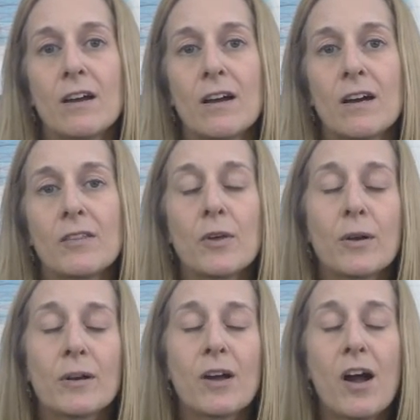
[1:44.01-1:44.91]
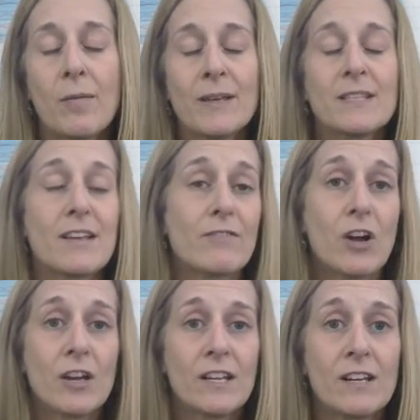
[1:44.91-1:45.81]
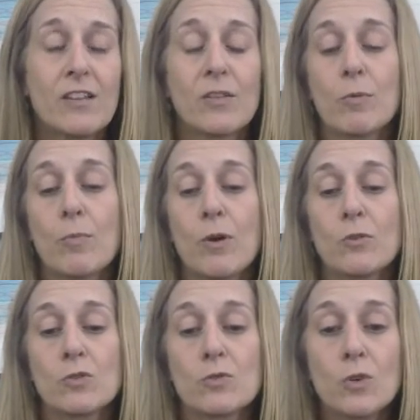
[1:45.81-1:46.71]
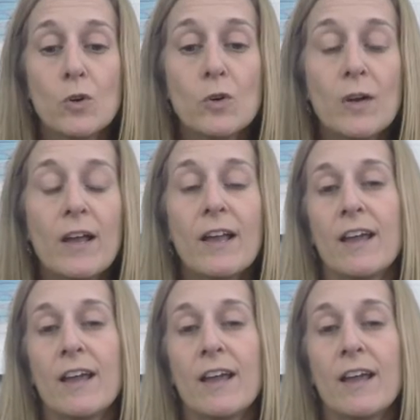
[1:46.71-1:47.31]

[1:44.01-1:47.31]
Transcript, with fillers: uh, the comments have gone in on the proposed rule.